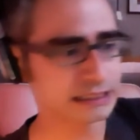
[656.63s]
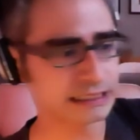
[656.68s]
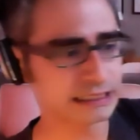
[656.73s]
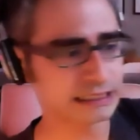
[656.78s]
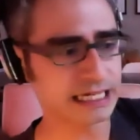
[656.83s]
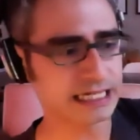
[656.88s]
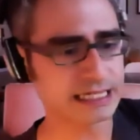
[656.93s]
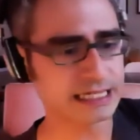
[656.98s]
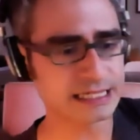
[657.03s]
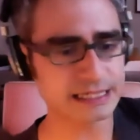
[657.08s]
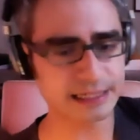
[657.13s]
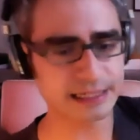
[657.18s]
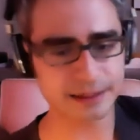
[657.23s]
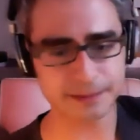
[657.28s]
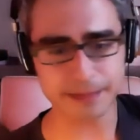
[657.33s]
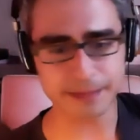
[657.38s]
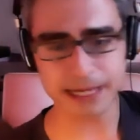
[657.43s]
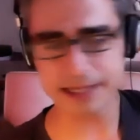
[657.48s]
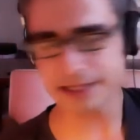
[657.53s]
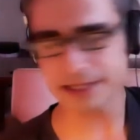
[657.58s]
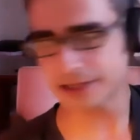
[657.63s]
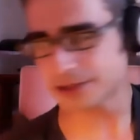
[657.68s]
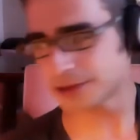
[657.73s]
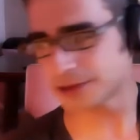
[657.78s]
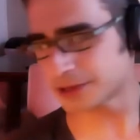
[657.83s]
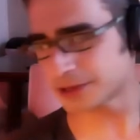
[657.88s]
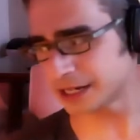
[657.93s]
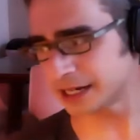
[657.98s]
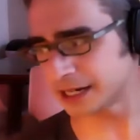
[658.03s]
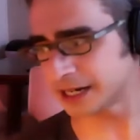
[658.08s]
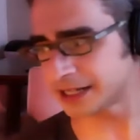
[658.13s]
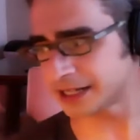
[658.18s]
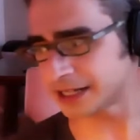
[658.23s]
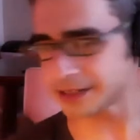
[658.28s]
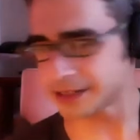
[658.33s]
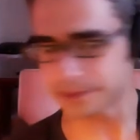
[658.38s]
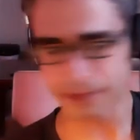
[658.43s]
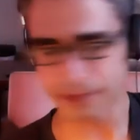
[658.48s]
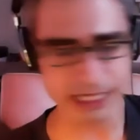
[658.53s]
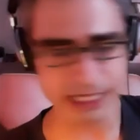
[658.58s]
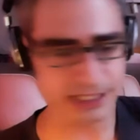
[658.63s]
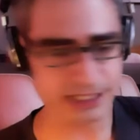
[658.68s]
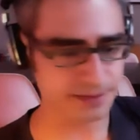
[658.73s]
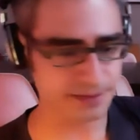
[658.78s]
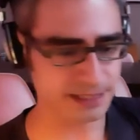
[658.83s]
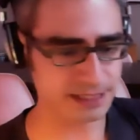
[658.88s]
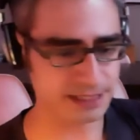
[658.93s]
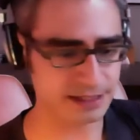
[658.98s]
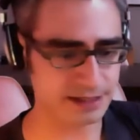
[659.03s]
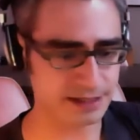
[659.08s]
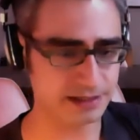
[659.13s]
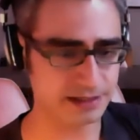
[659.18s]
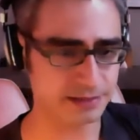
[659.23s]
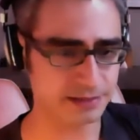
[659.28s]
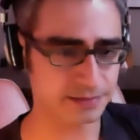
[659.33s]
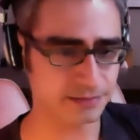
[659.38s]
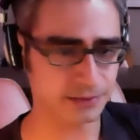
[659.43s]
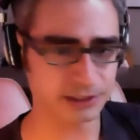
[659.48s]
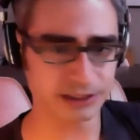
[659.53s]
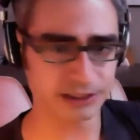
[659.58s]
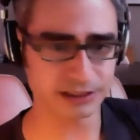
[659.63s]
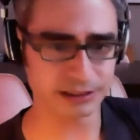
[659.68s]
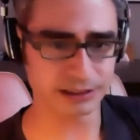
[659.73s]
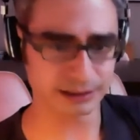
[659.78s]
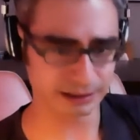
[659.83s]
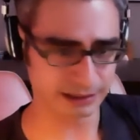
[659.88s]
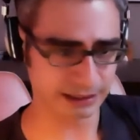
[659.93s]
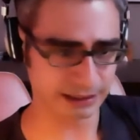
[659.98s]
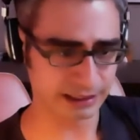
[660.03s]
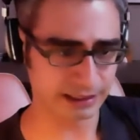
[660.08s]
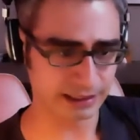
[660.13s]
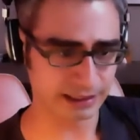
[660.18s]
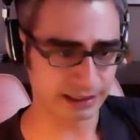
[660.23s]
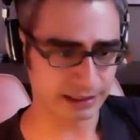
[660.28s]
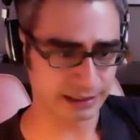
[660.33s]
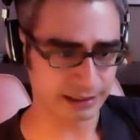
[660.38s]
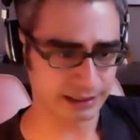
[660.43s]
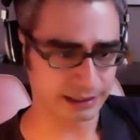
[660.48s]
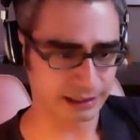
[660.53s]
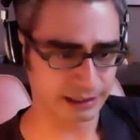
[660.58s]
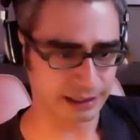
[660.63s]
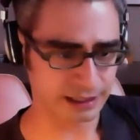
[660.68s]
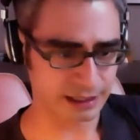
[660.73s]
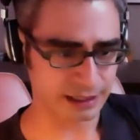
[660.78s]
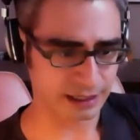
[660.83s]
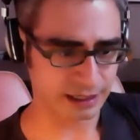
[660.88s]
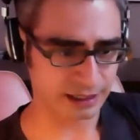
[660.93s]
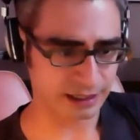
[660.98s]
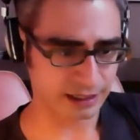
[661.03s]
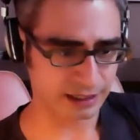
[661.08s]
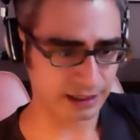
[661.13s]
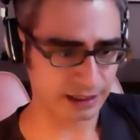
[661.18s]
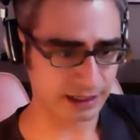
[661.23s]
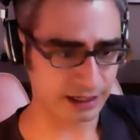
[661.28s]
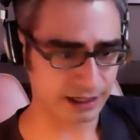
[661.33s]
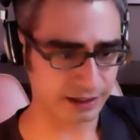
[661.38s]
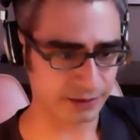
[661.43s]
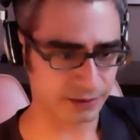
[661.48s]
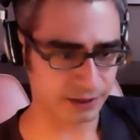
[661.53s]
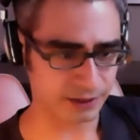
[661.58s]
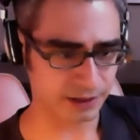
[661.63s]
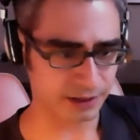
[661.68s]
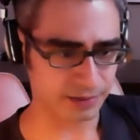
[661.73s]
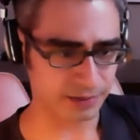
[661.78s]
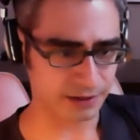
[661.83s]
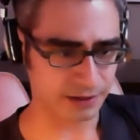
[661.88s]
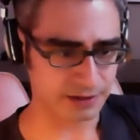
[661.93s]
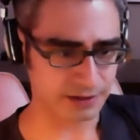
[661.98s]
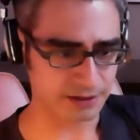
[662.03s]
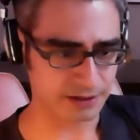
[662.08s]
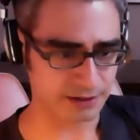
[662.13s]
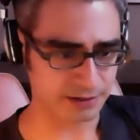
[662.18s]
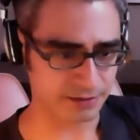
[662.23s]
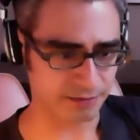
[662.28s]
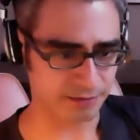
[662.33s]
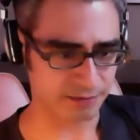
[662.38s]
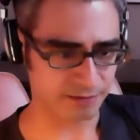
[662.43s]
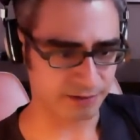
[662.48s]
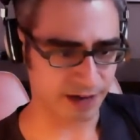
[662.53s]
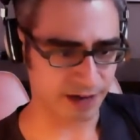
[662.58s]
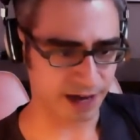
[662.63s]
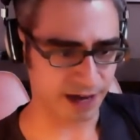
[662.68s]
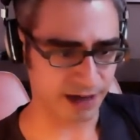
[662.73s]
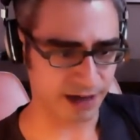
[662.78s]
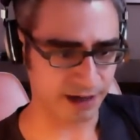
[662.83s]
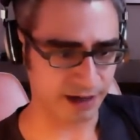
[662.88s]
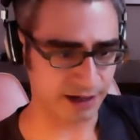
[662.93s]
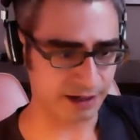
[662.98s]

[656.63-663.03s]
a CMS, or a content management system, which is kind of one of the most vague